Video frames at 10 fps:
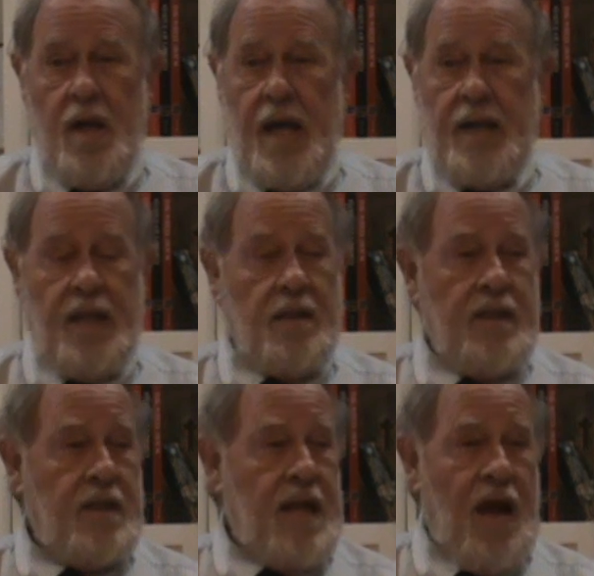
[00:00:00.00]
in
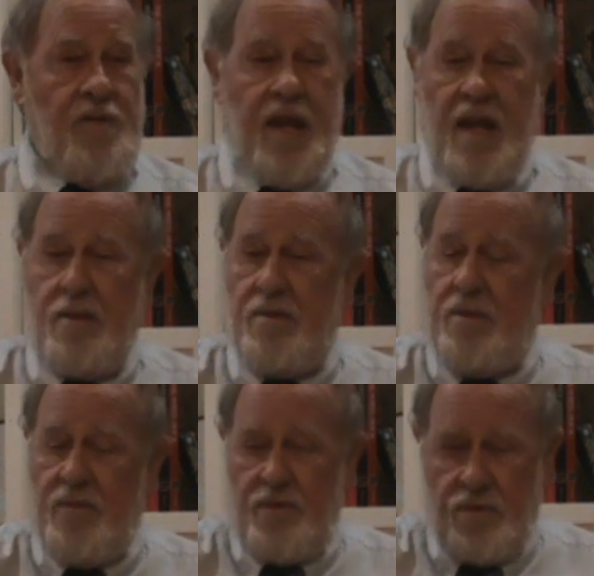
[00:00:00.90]
England and how they had
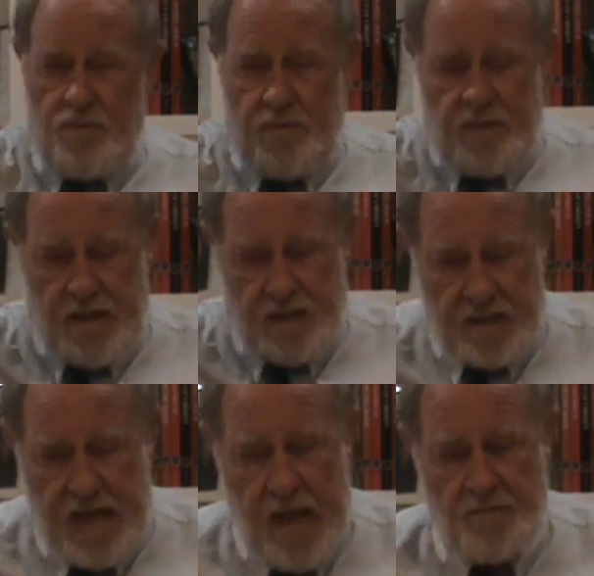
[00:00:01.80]

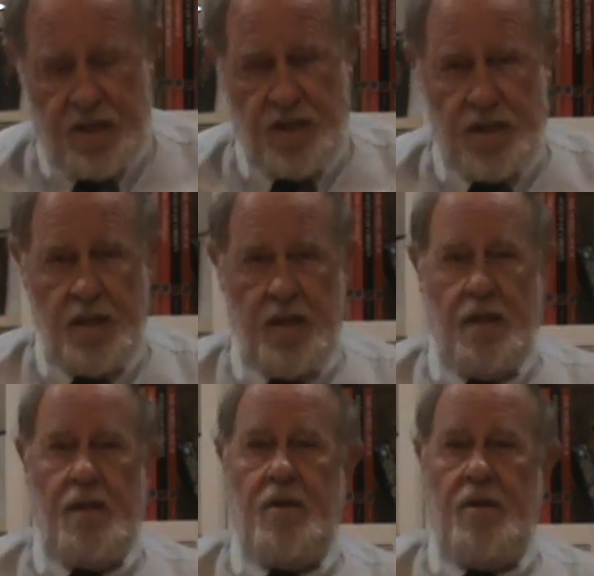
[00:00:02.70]
established
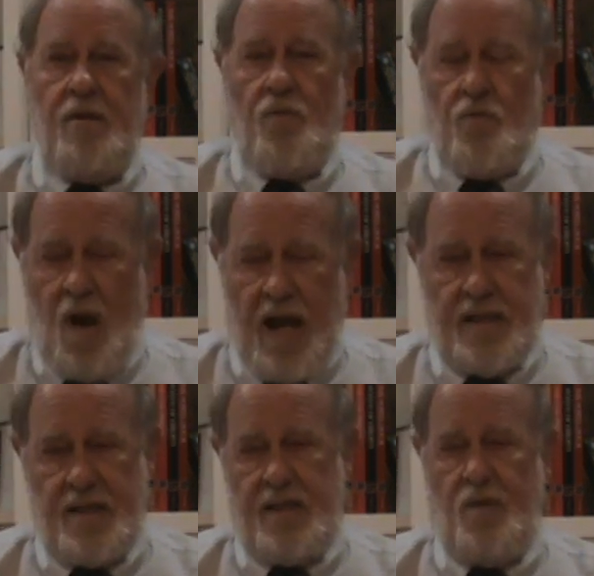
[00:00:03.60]

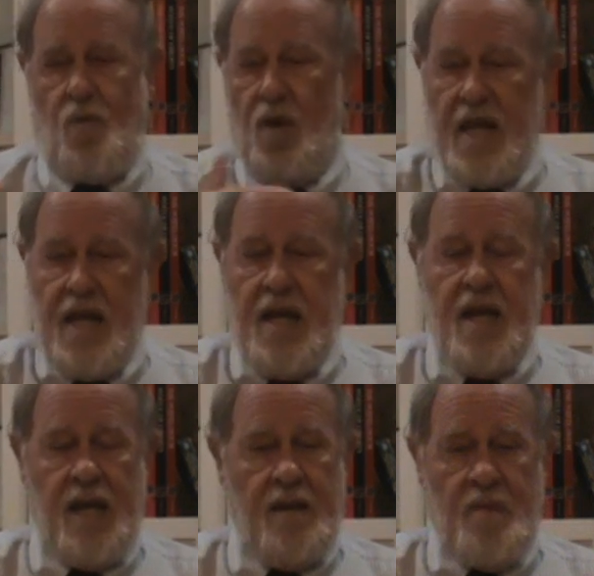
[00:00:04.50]
rights that we
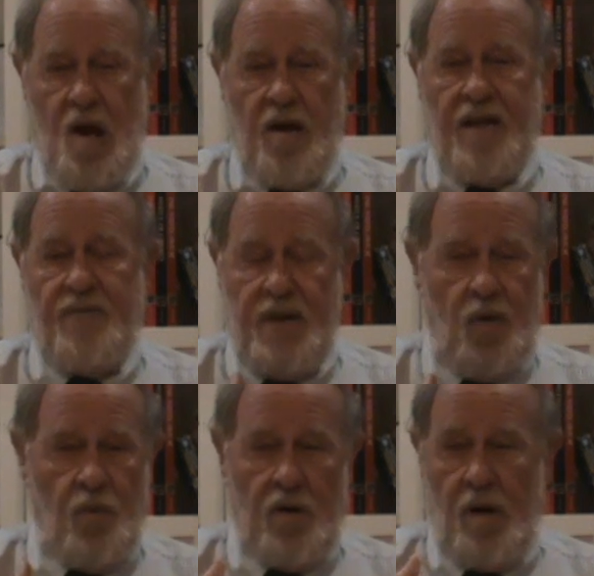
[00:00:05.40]
in America
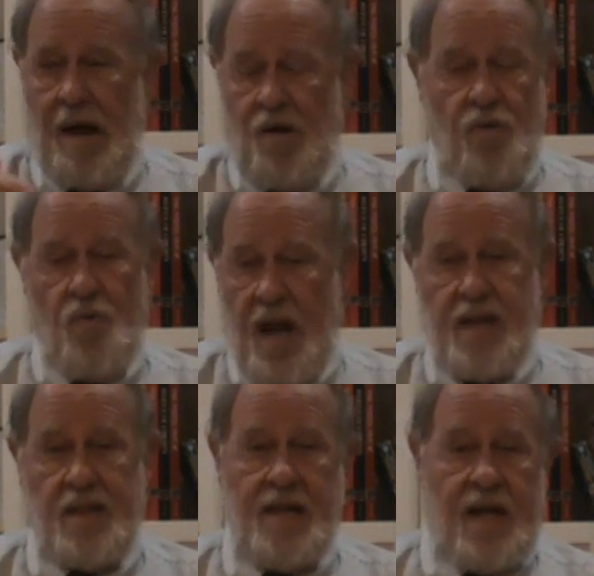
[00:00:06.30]
felt were our
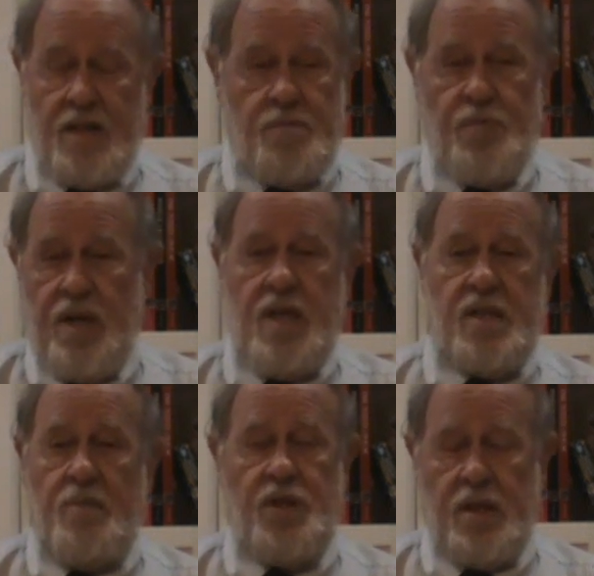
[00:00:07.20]
rights as British
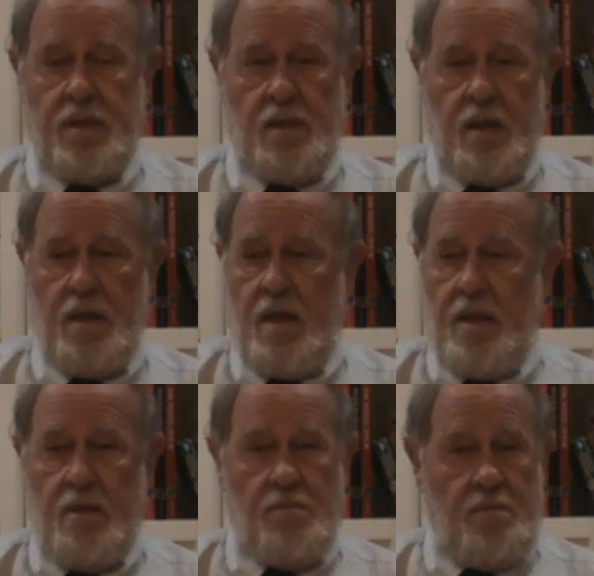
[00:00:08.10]
subjects.
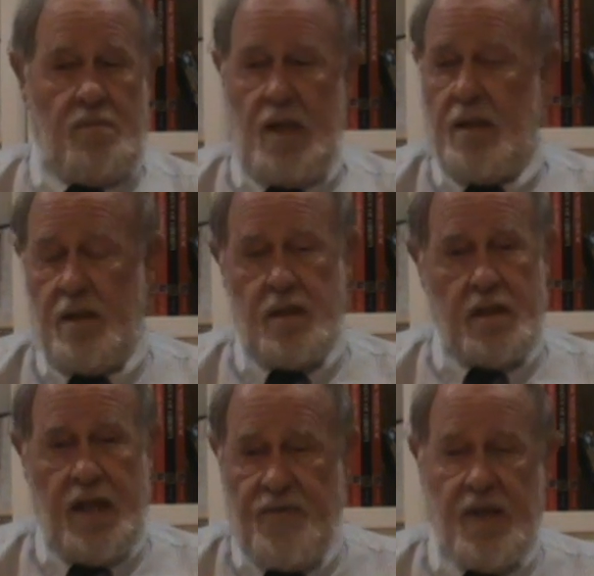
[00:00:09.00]
And then
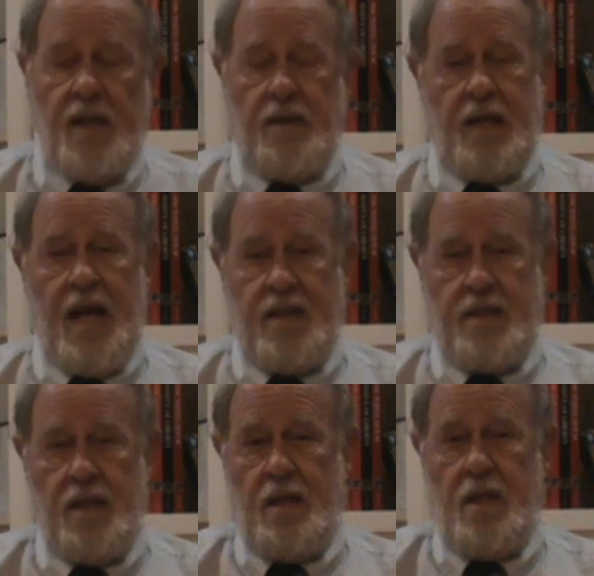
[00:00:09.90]
even England
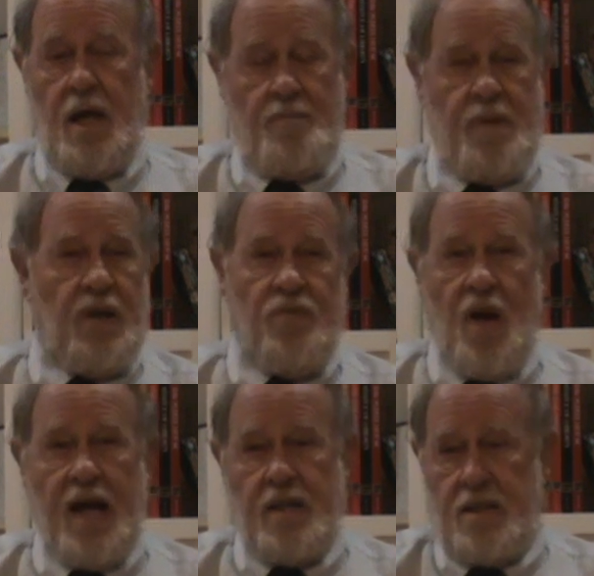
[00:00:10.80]
has a Bill of
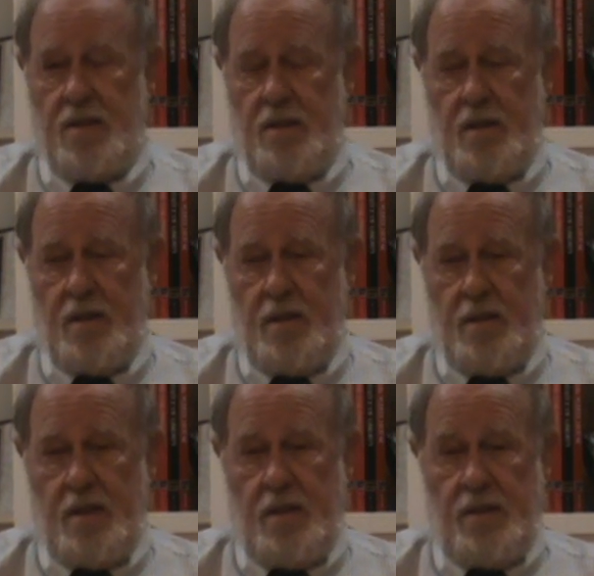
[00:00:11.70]
Rights.
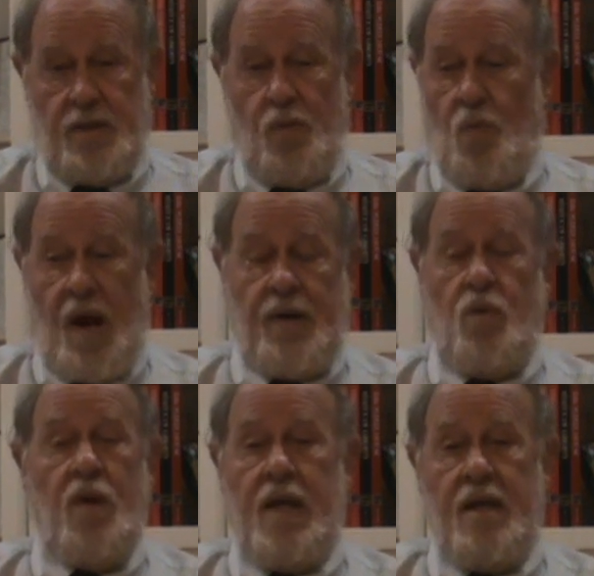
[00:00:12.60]
So why don't
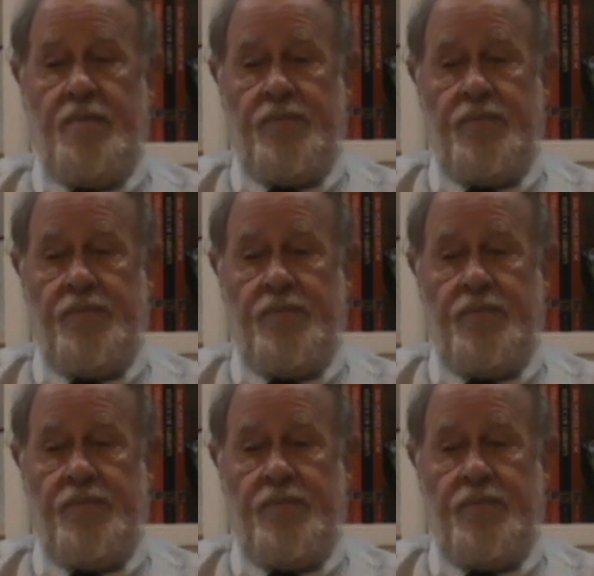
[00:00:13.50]
we?